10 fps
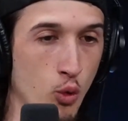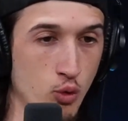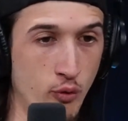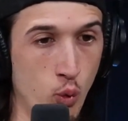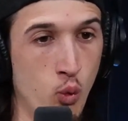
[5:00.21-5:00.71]

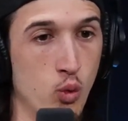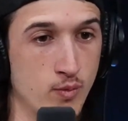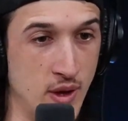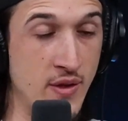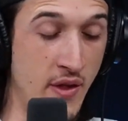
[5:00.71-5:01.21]
and
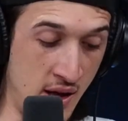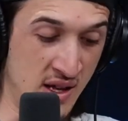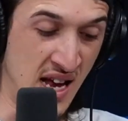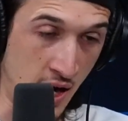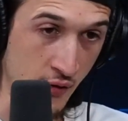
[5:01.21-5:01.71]
then they
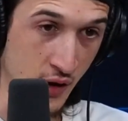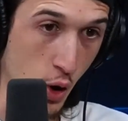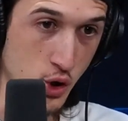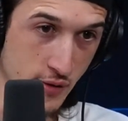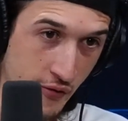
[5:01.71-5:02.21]
hit up the
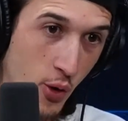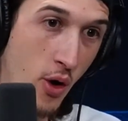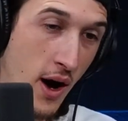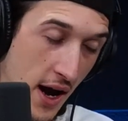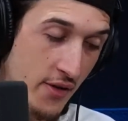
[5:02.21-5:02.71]
ocean
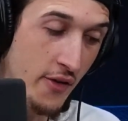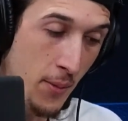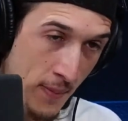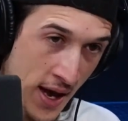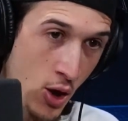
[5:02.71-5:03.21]
floor, and then the
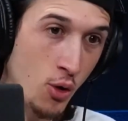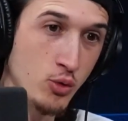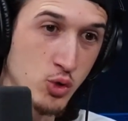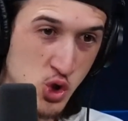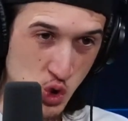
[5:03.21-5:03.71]
male
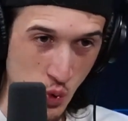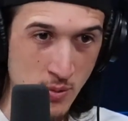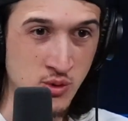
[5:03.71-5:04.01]
swims